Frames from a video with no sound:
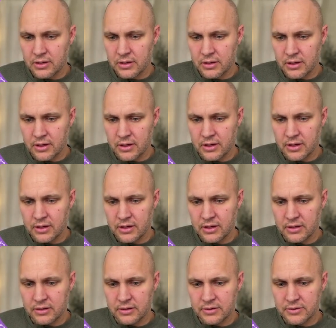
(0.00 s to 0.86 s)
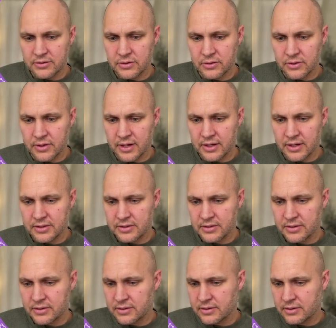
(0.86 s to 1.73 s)
Okay, and so
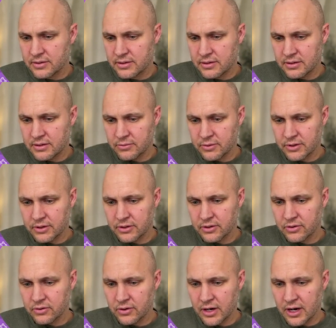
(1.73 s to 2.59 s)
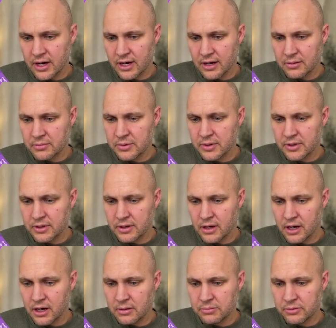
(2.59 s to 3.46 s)
and then we're going to grab an
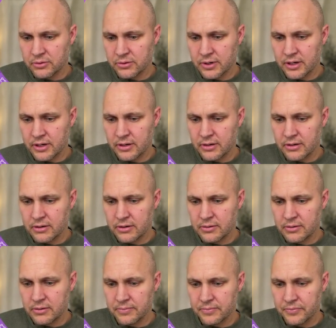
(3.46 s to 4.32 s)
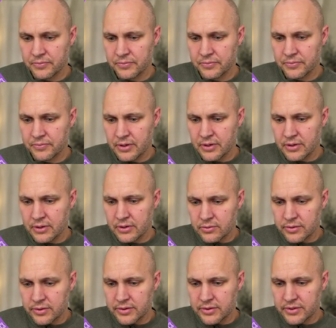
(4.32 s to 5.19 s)
operator.
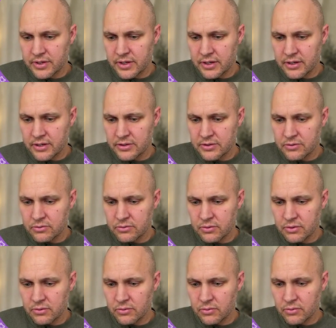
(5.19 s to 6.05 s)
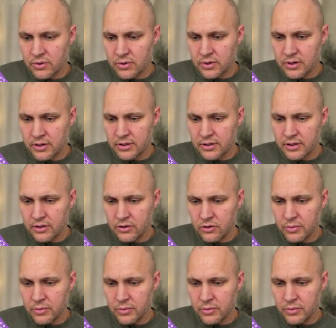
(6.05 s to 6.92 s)
In this case, we want a
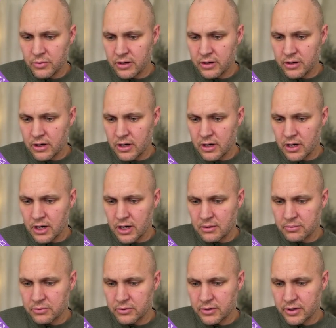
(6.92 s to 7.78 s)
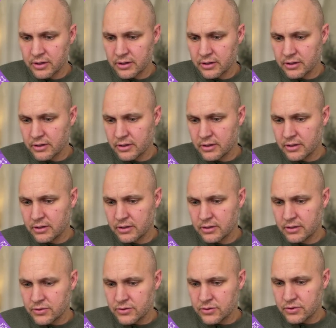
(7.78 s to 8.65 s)
numeric operator.
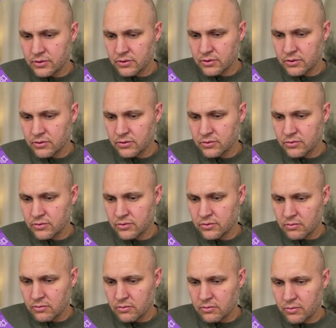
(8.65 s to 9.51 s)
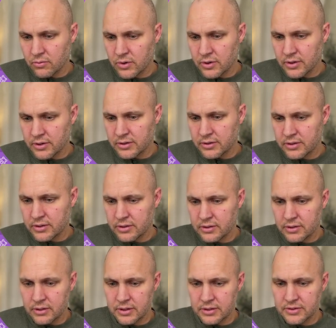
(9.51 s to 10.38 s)
We want,
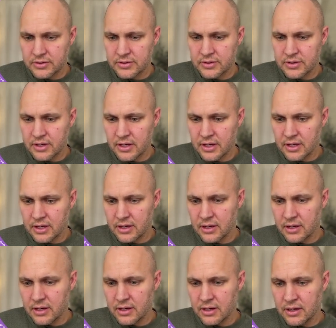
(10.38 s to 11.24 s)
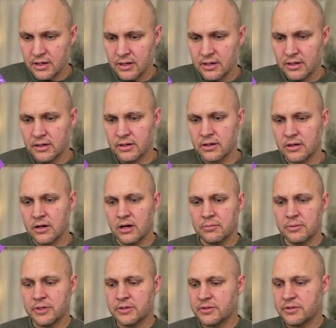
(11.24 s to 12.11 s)
let's say,
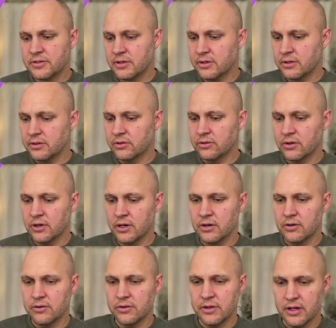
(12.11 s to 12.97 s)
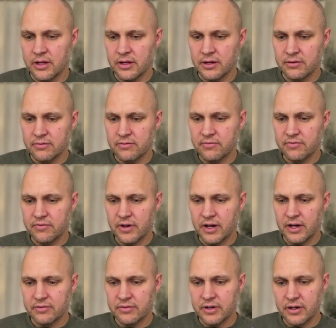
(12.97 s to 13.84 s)
comments that are greater than
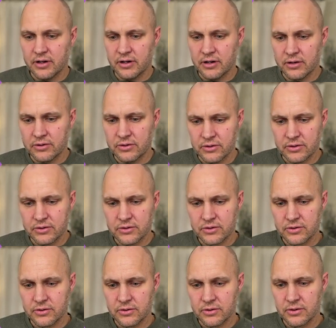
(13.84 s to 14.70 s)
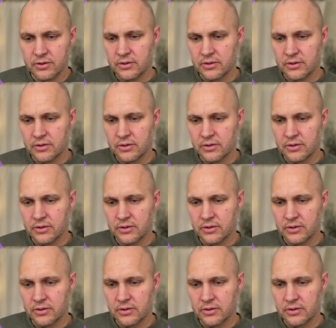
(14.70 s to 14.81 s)
5 characters.